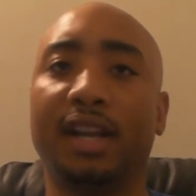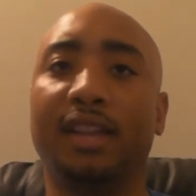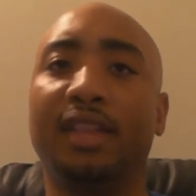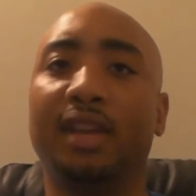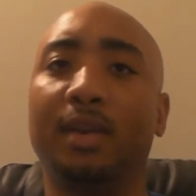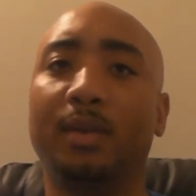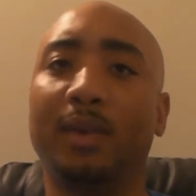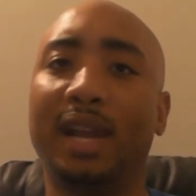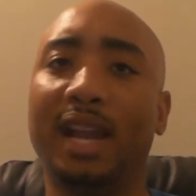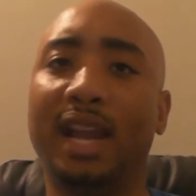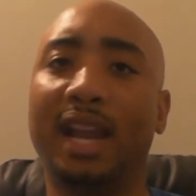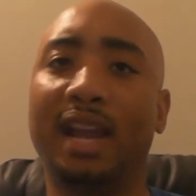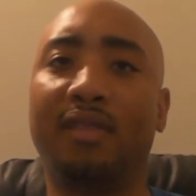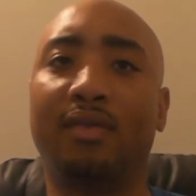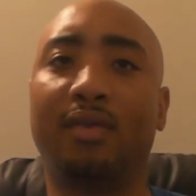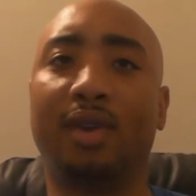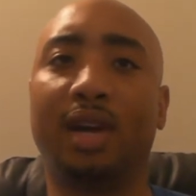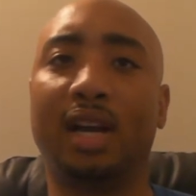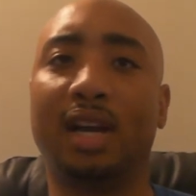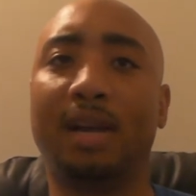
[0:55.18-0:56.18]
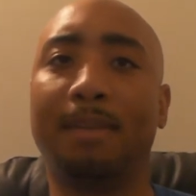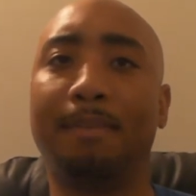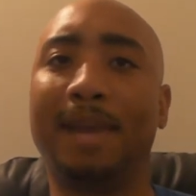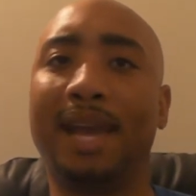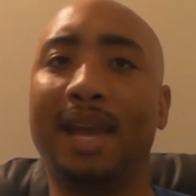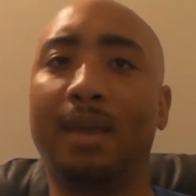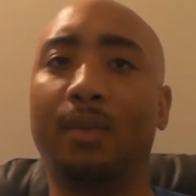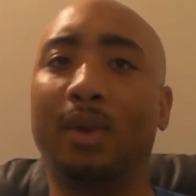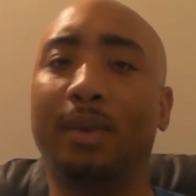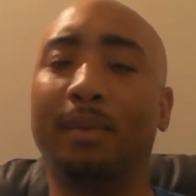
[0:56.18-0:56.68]
Then we have
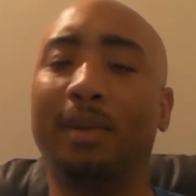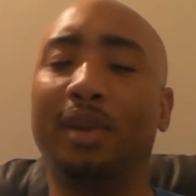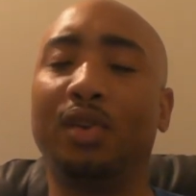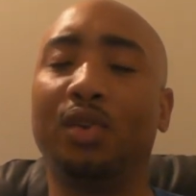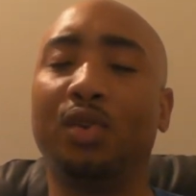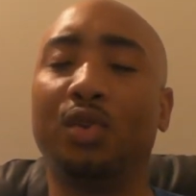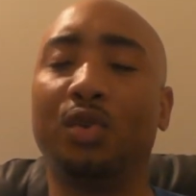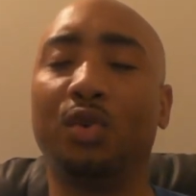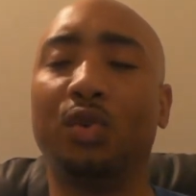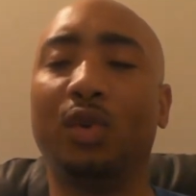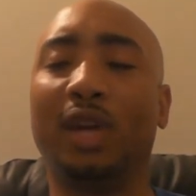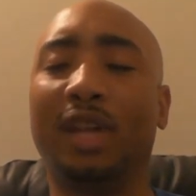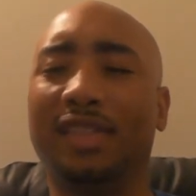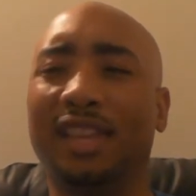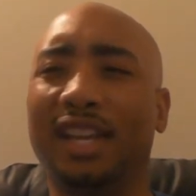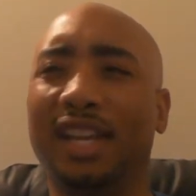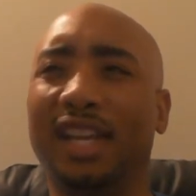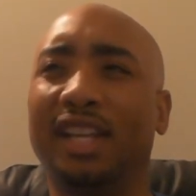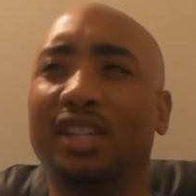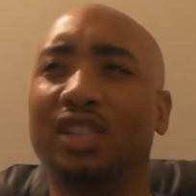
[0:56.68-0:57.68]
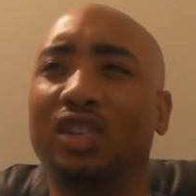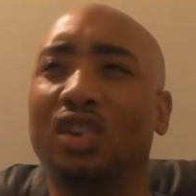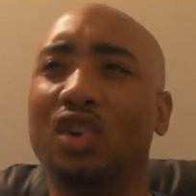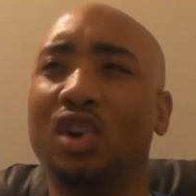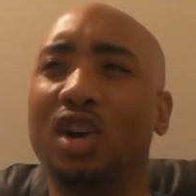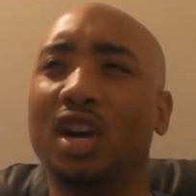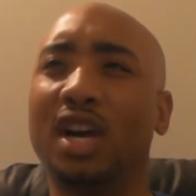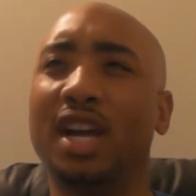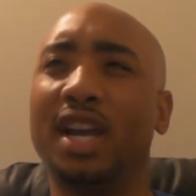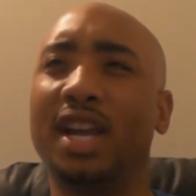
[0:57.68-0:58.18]
Matt Winman, who I think is
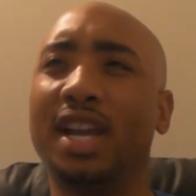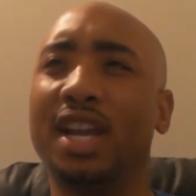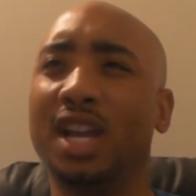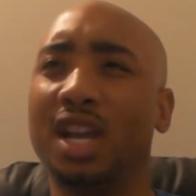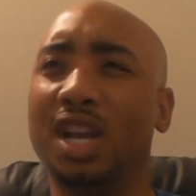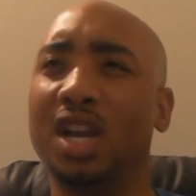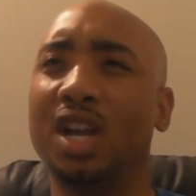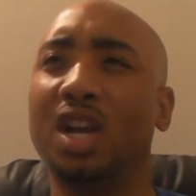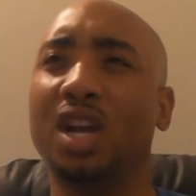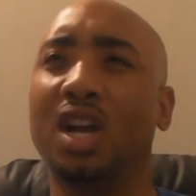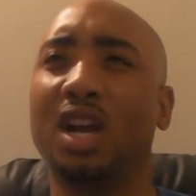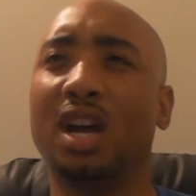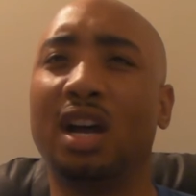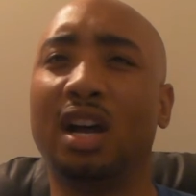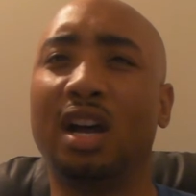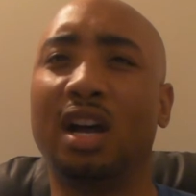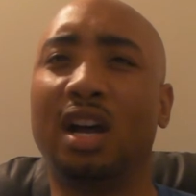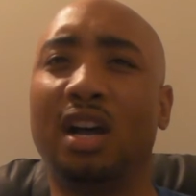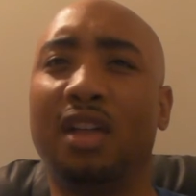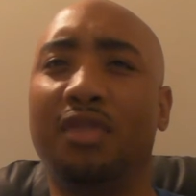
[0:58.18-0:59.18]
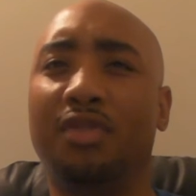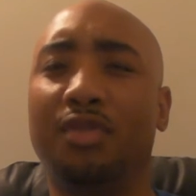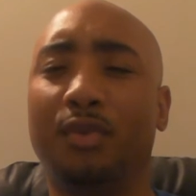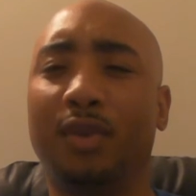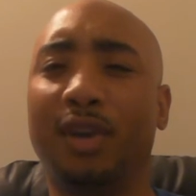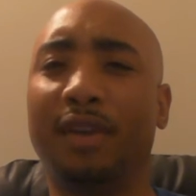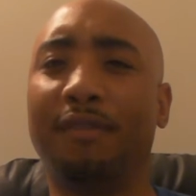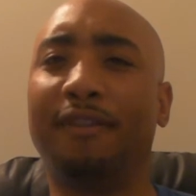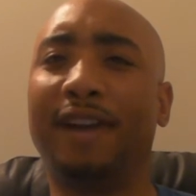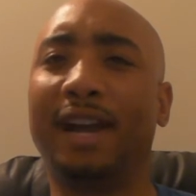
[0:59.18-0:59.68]
on a
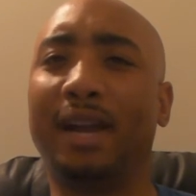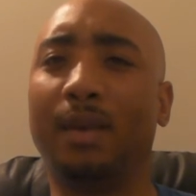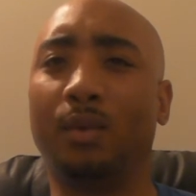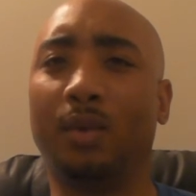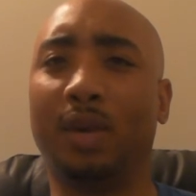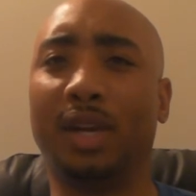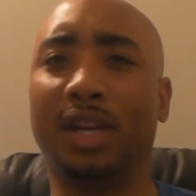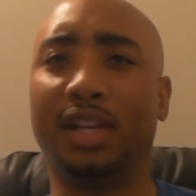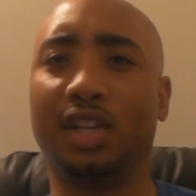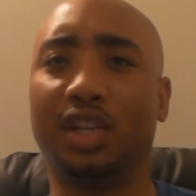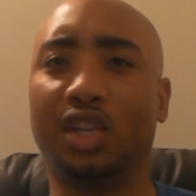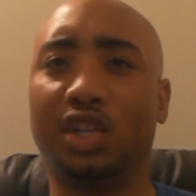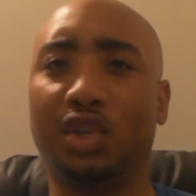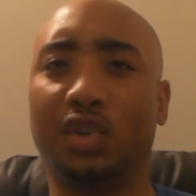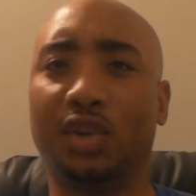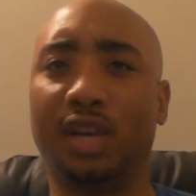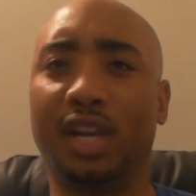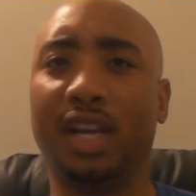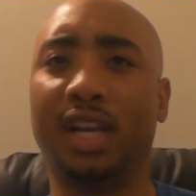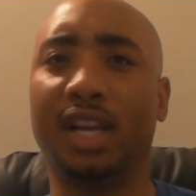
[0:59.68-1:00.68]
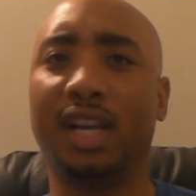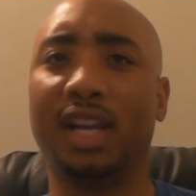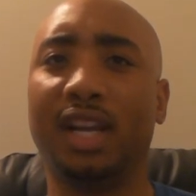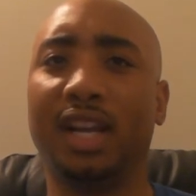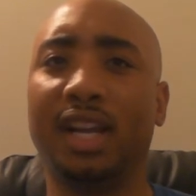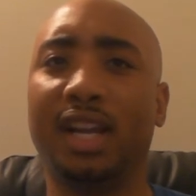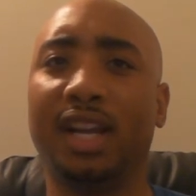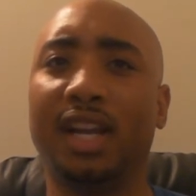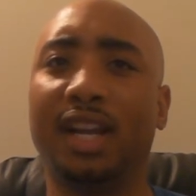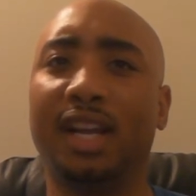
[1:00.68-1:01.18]
three-fight winning streak.
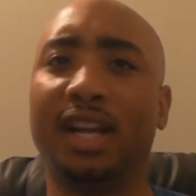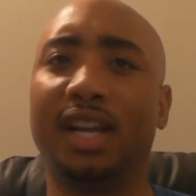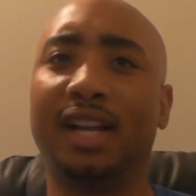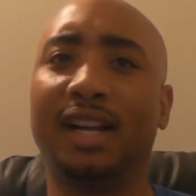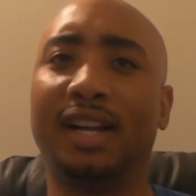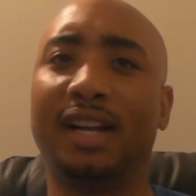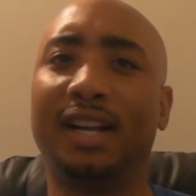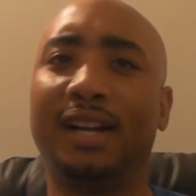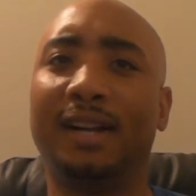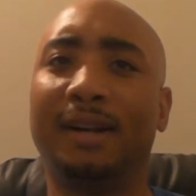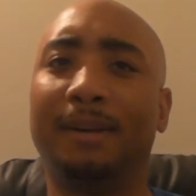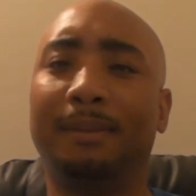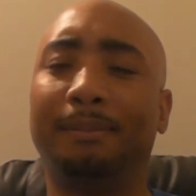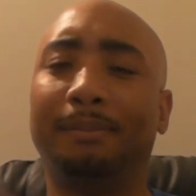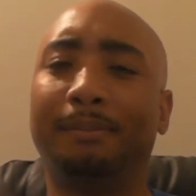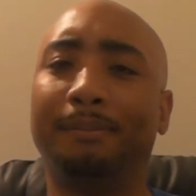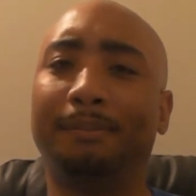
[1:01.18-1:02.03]
But